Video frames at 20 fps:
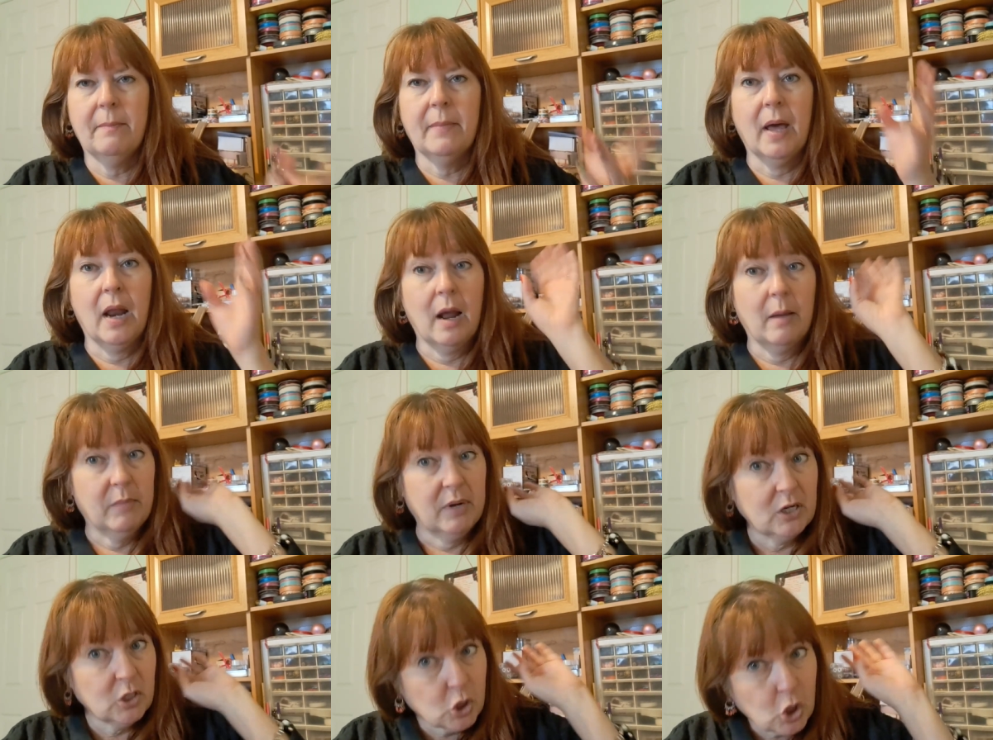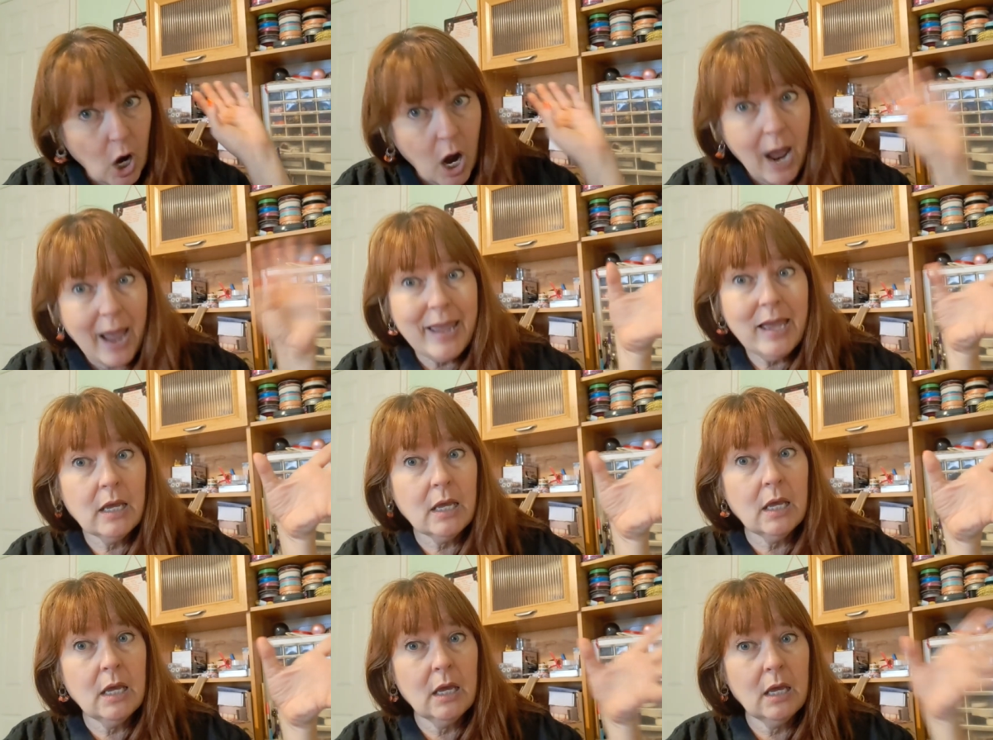But I'm going to try
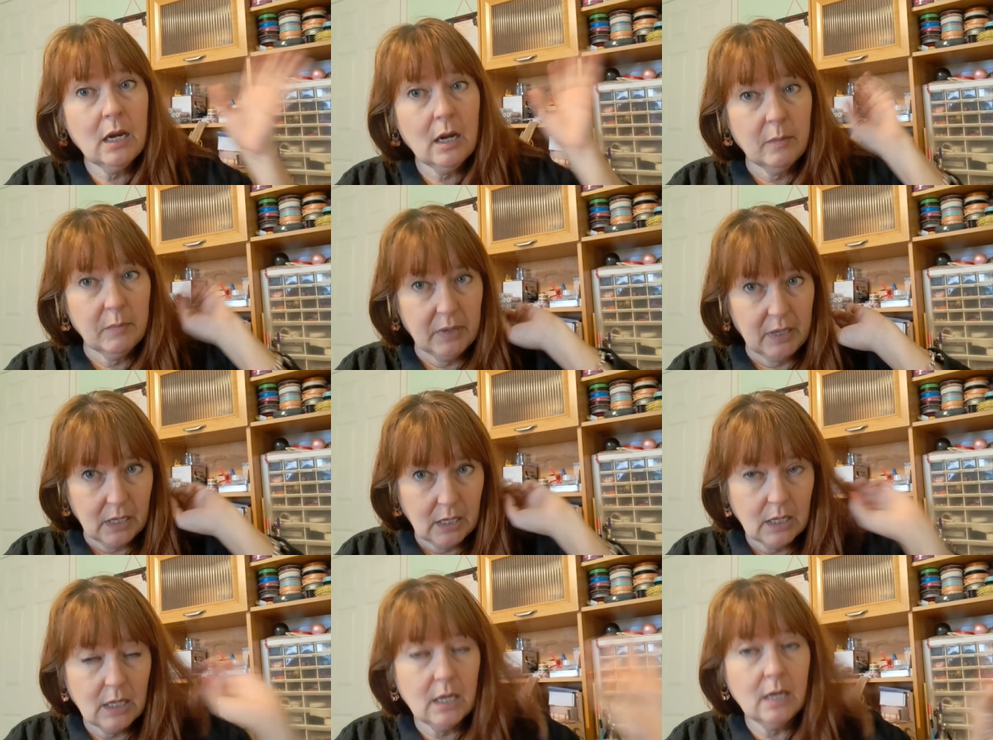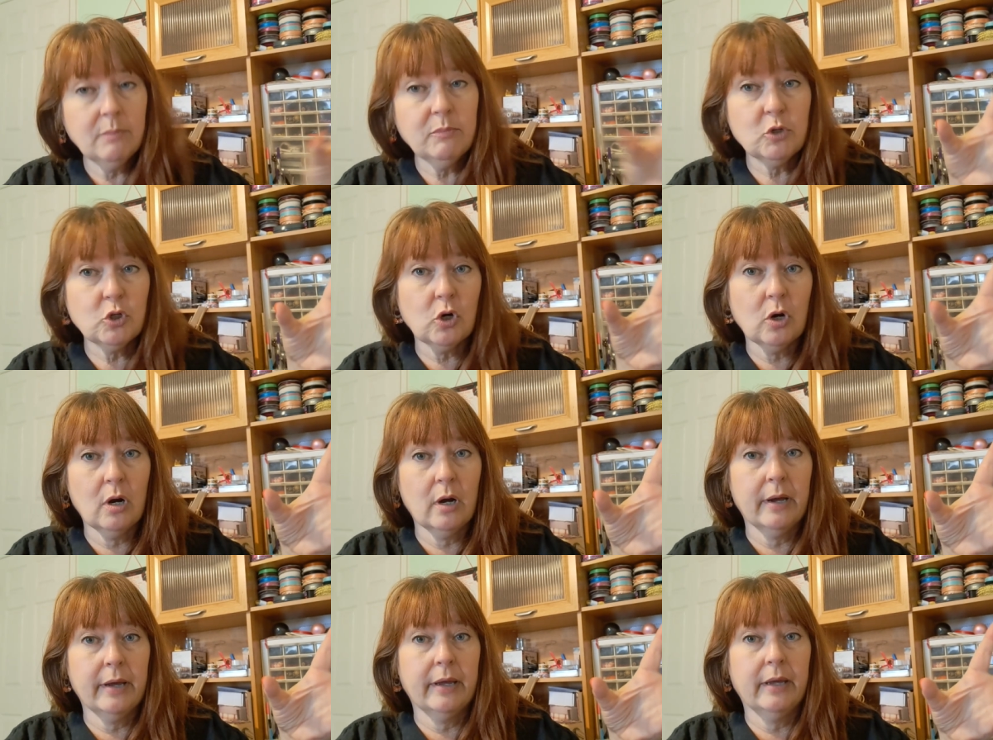again. I'm going to keep
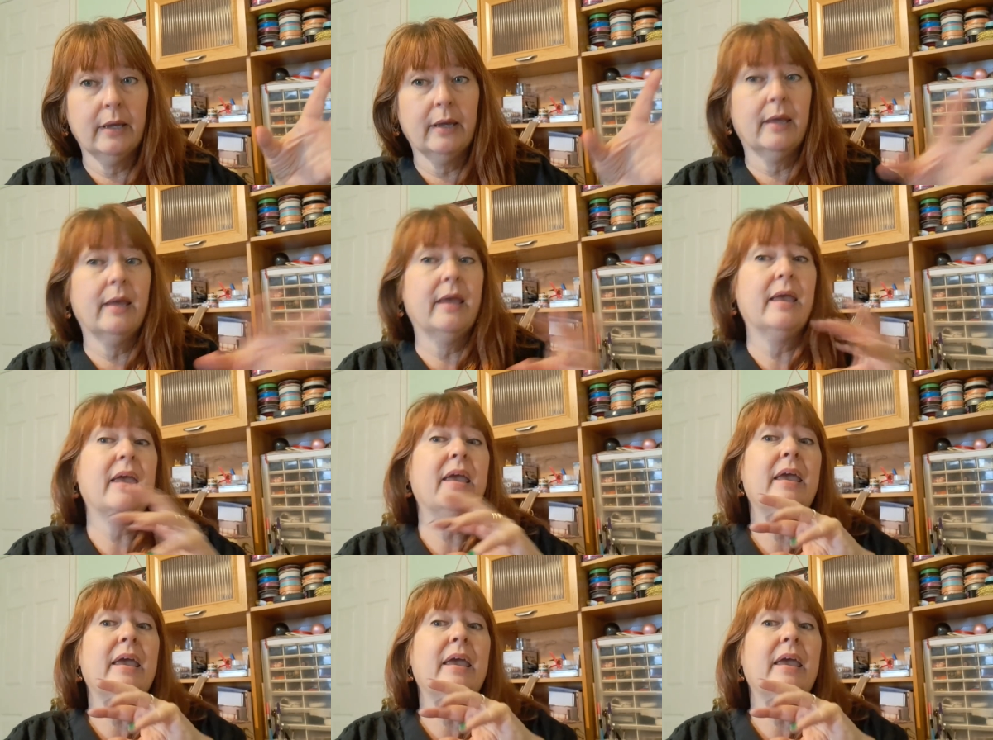trying.